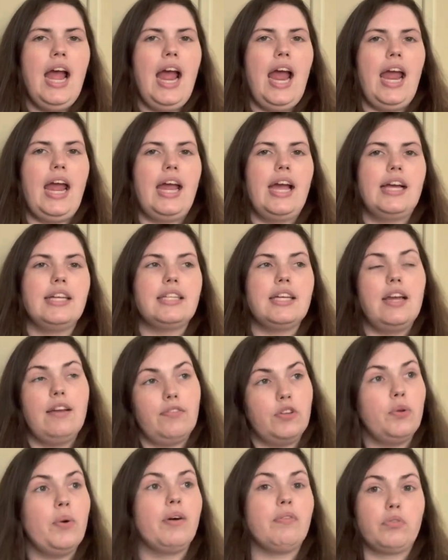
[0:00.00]
And
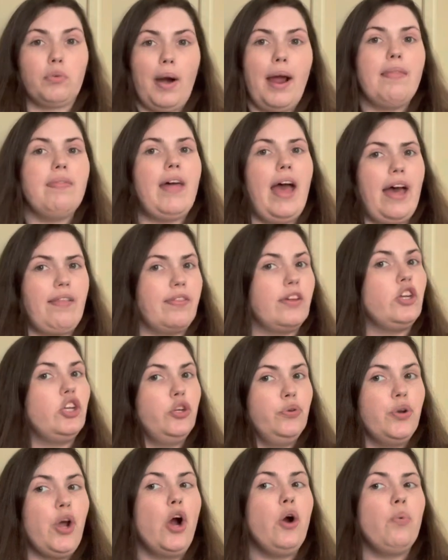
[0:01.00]
if you have read that, then you
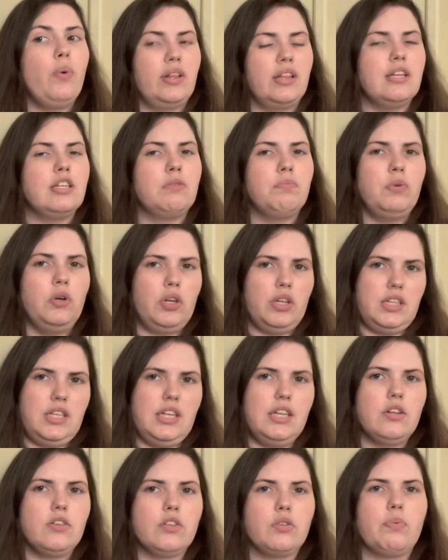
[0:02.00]
know what this book
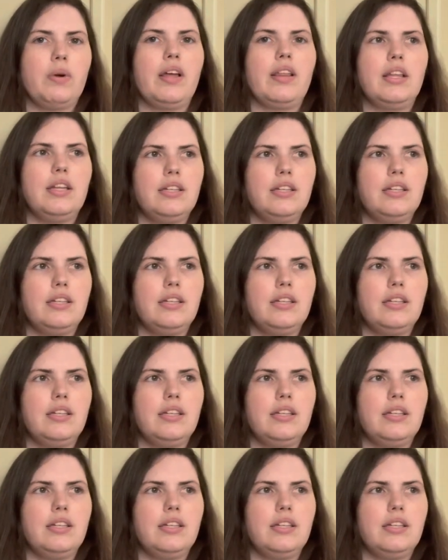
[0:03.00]
deals with.